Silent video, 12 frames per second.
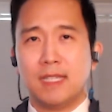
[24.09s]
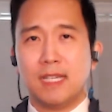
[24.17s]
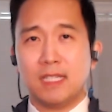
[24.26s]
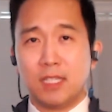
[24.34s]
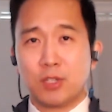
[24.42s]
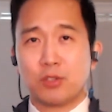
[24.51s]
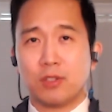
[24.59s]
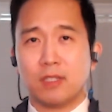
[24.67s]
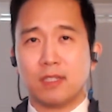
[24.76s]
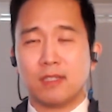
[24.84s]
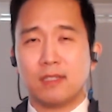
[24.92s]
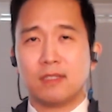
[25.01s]

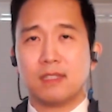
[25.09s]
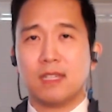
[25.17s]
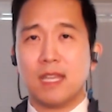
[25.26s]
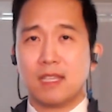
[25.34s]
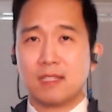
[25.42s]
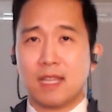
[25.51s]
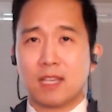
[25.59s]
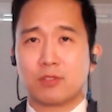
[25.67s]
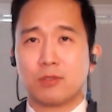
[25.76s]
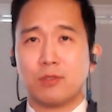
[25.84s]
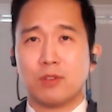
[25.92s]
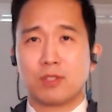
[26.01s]
Additionally, today is
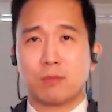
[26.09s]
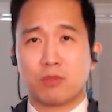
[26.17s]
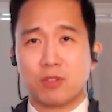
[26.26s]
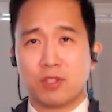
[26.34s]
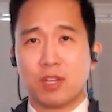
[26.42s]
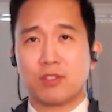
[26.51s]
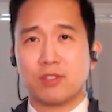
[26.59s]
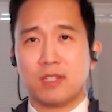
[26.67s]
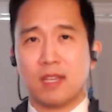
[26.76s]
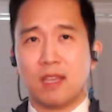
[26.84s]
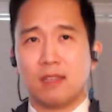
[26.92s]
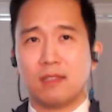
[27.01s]
National Nurse Appreciation
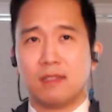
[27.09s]
Day.